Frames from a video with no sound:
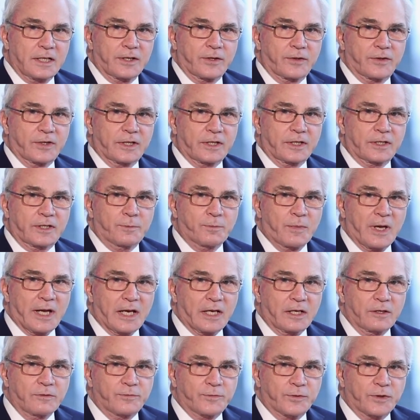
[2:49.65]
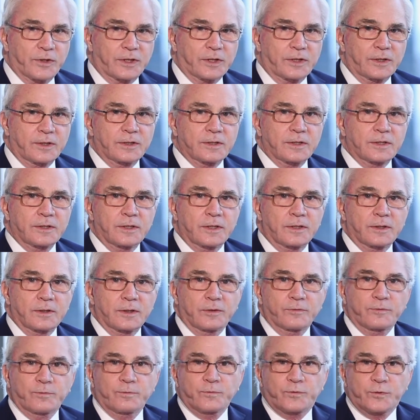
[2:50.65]
the demand for
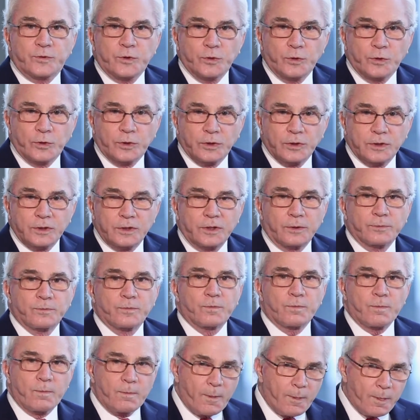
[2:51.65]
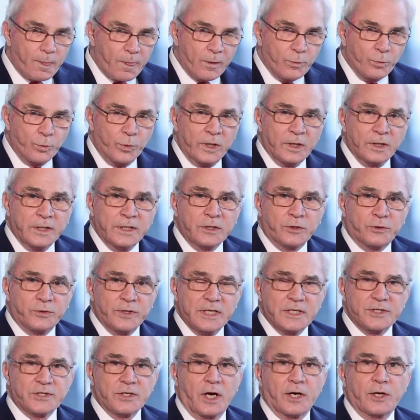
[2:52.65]
fuel will
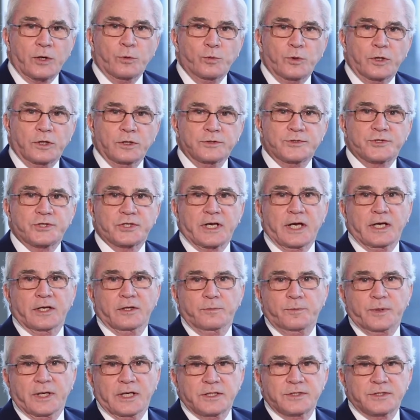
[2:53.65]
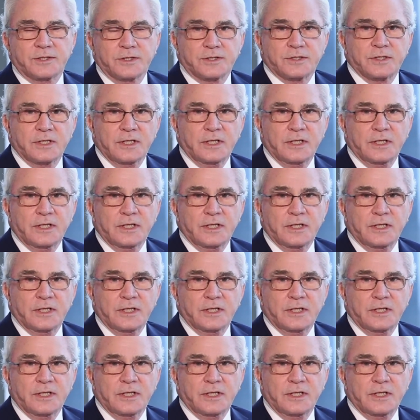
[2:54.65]
increase on a world scale basis.